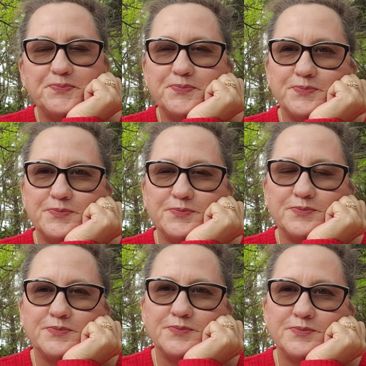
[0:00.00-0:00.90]

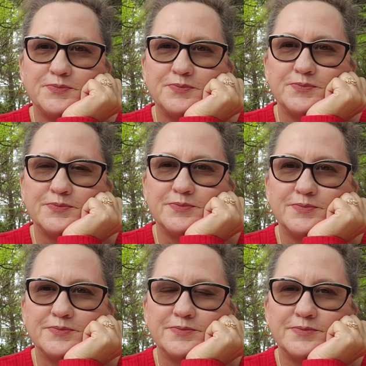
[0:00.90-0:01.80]

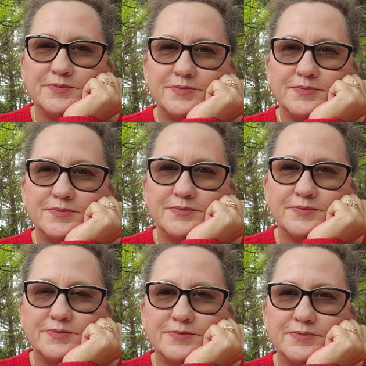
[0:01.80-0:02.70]

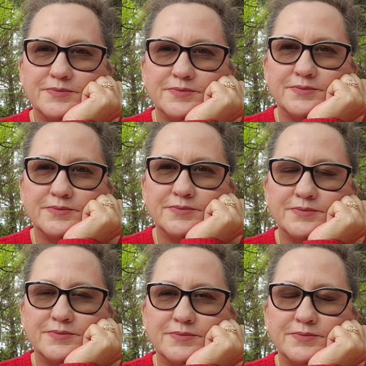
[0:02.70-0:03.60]

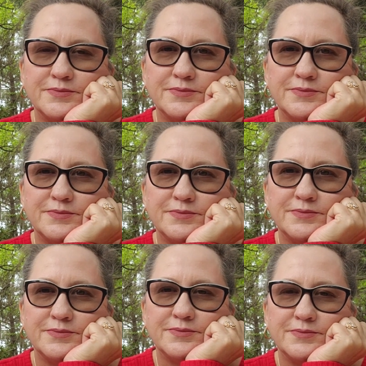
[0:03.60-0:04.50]

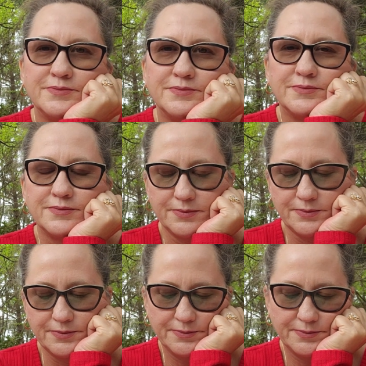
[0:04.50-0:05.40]

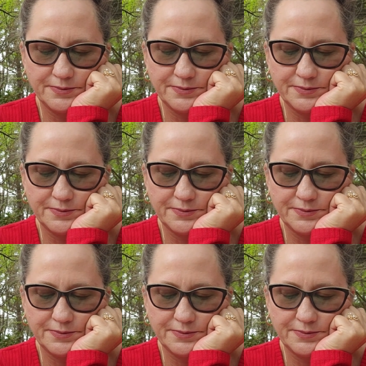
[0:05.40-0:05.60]
(not speaking)